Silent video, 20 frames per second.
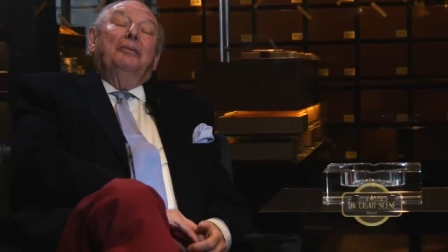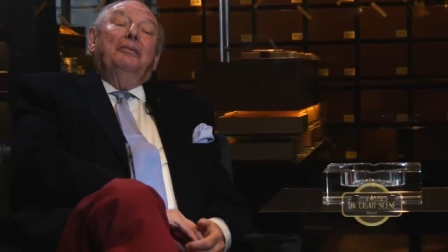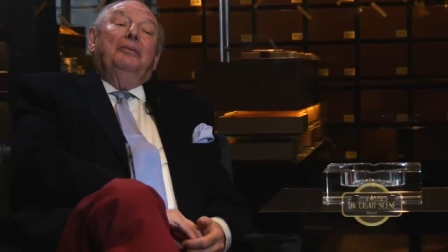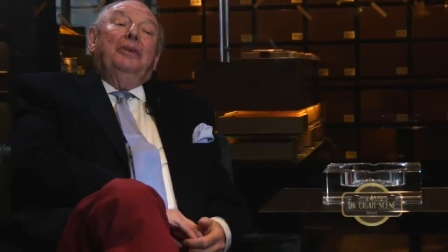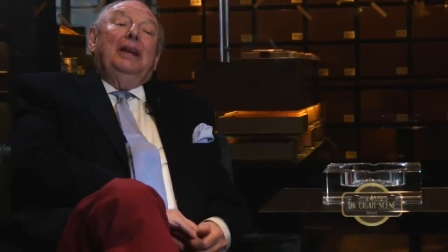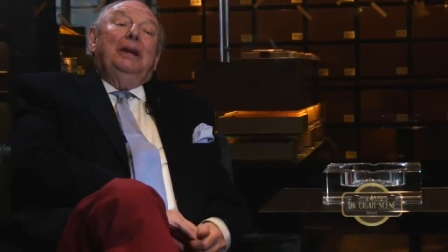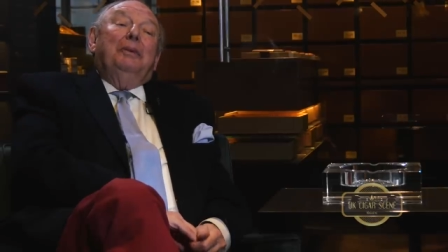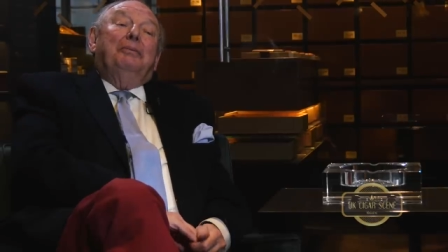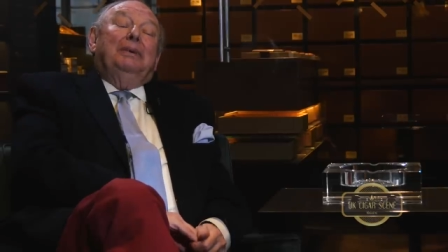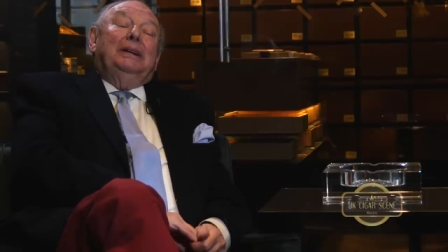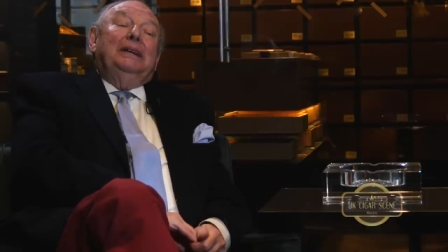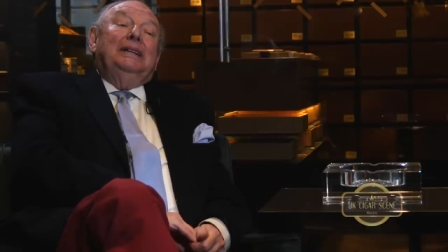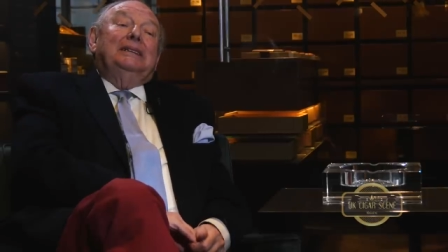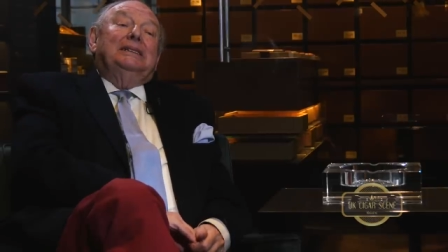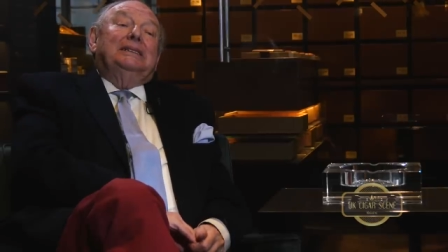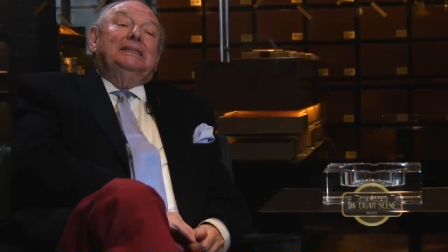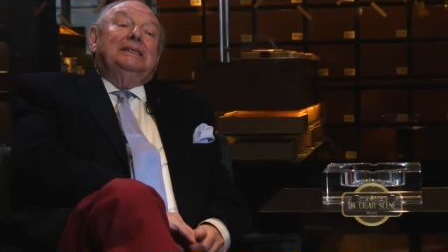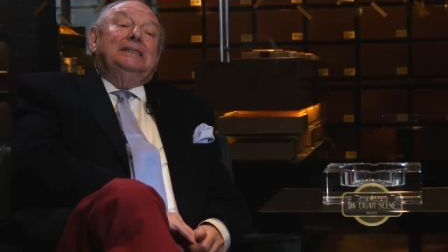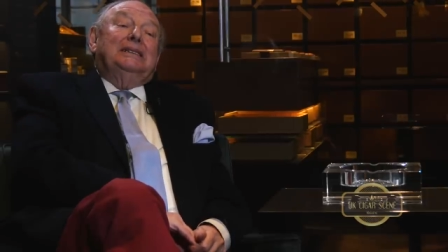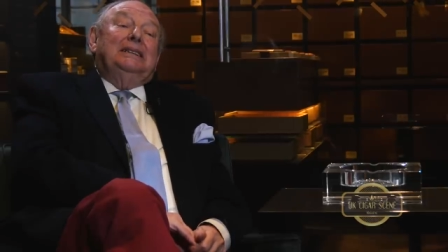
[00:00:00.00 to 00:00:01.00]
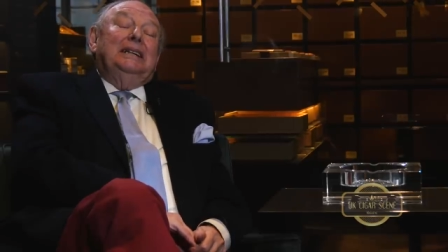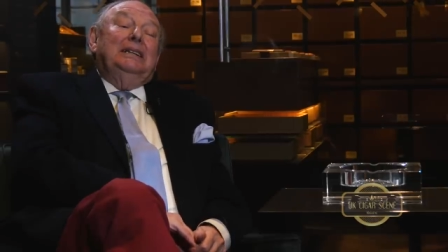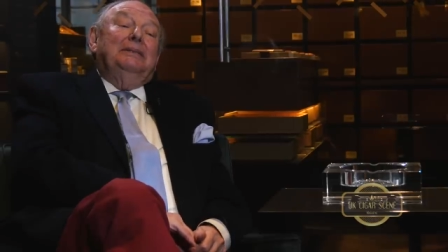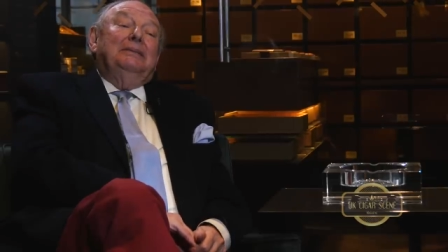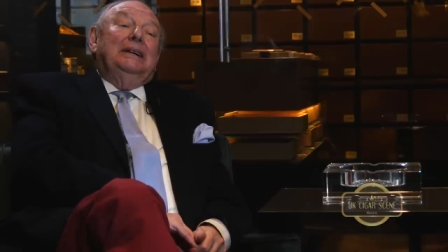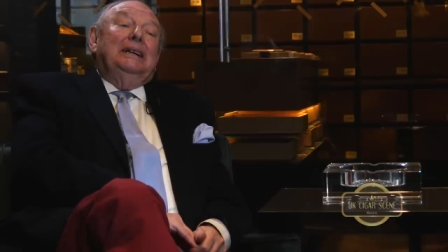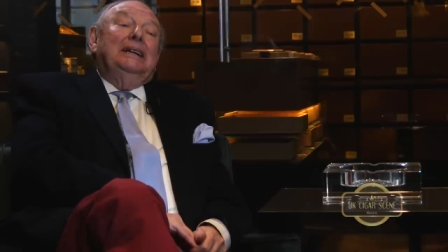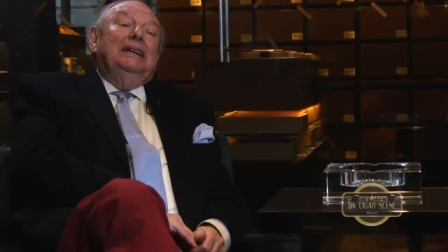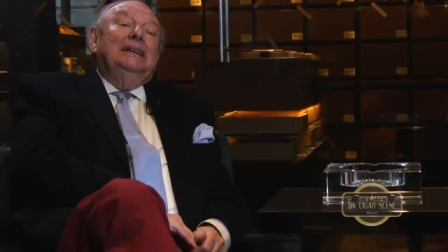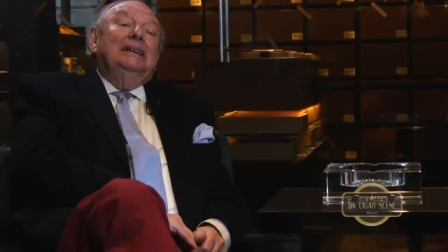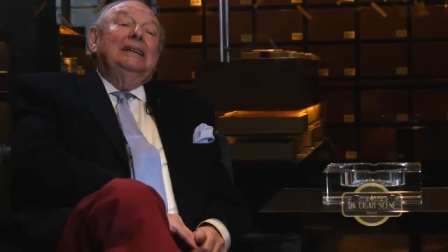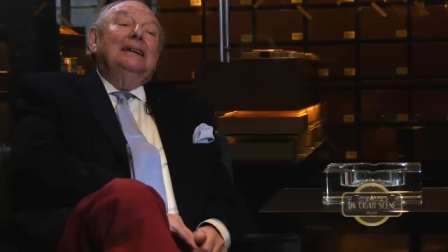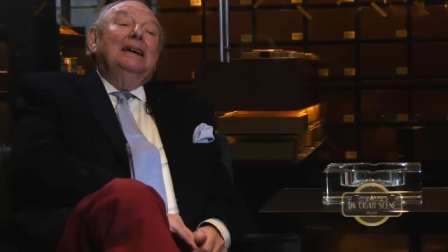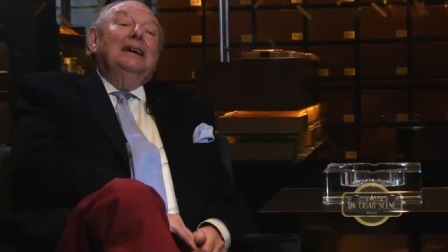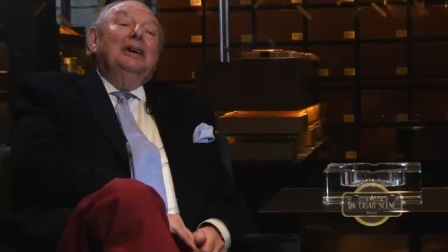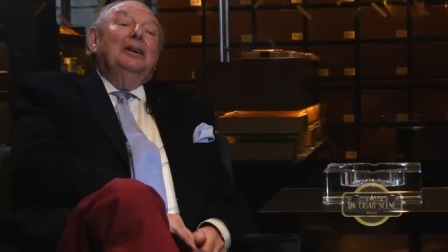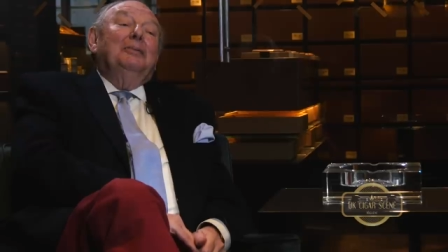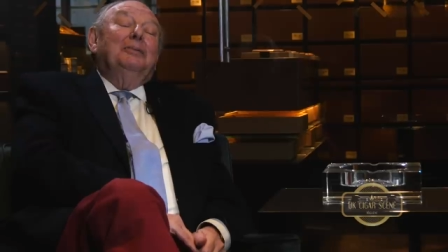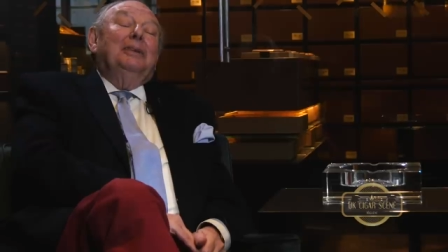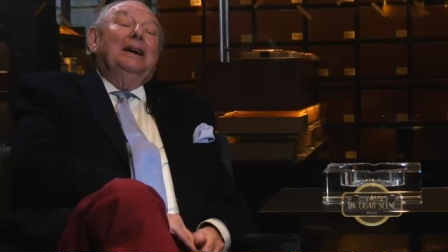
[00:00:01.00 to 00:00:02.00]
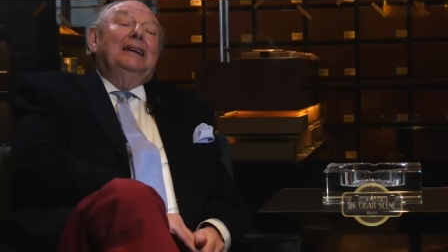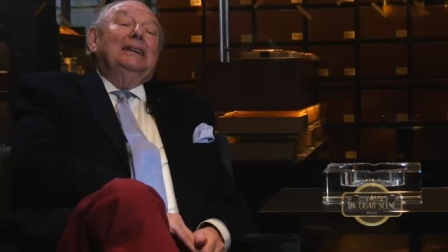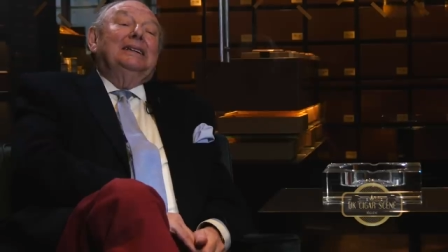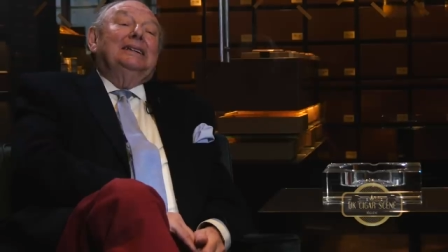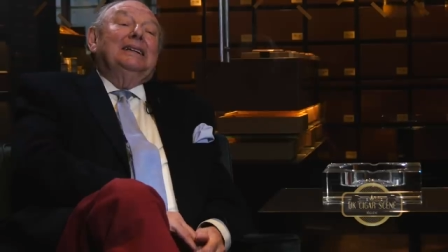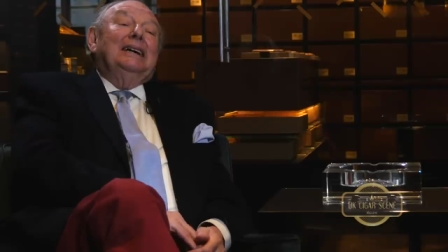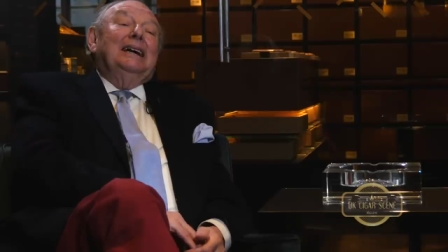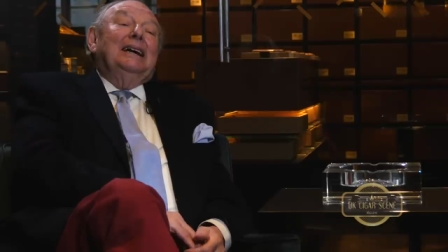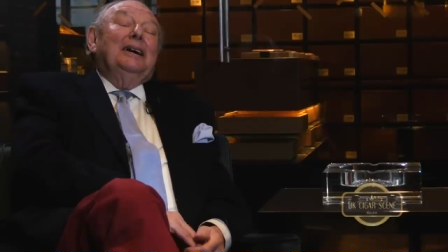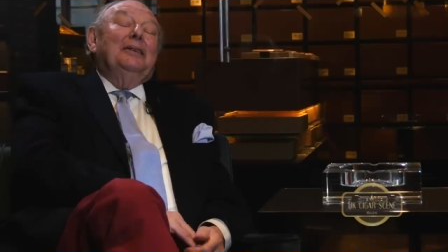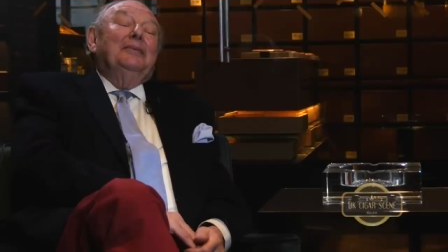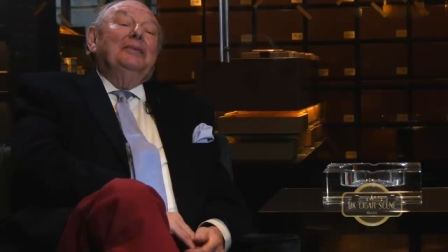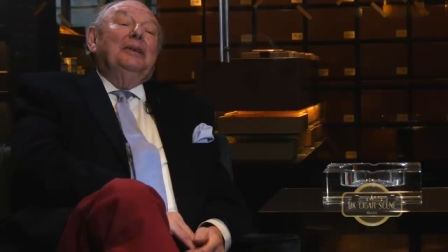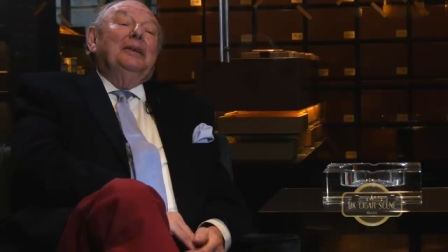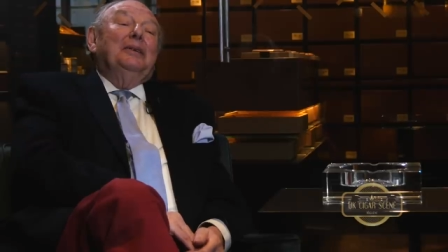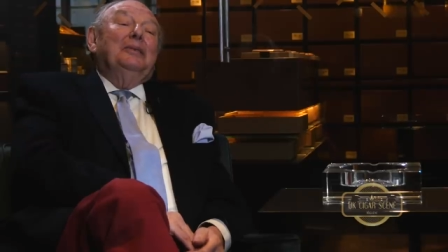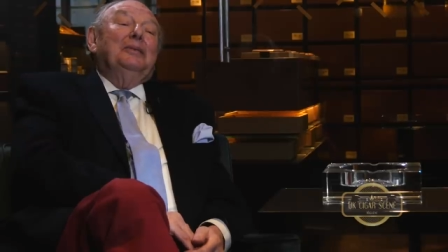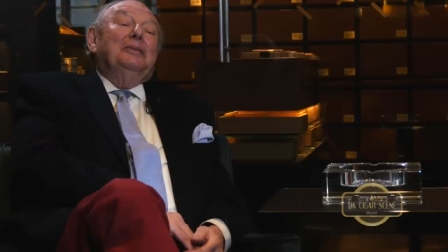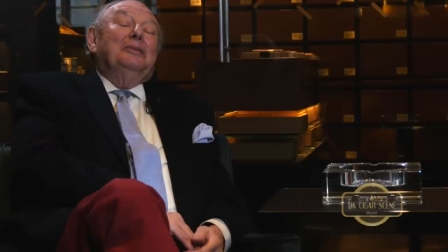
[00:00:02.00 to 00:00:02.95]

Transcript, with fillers: very pleased to see me, but um,